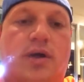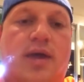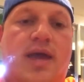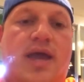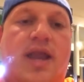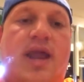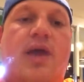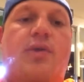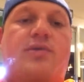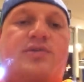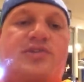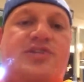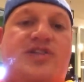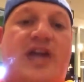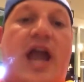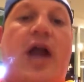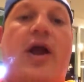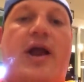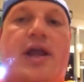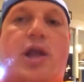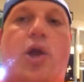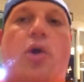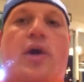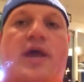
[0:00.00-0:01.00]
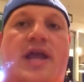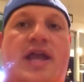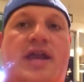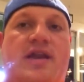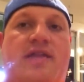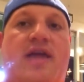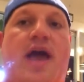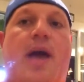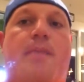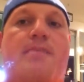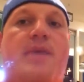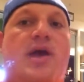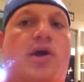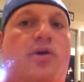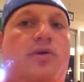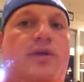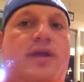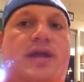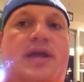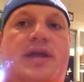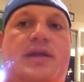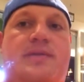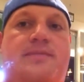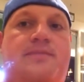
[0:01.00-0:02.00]
And it was scary going into that
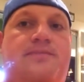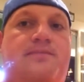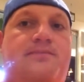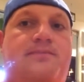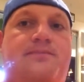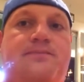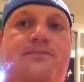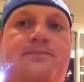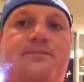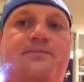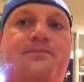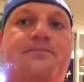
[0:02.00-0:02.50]
building and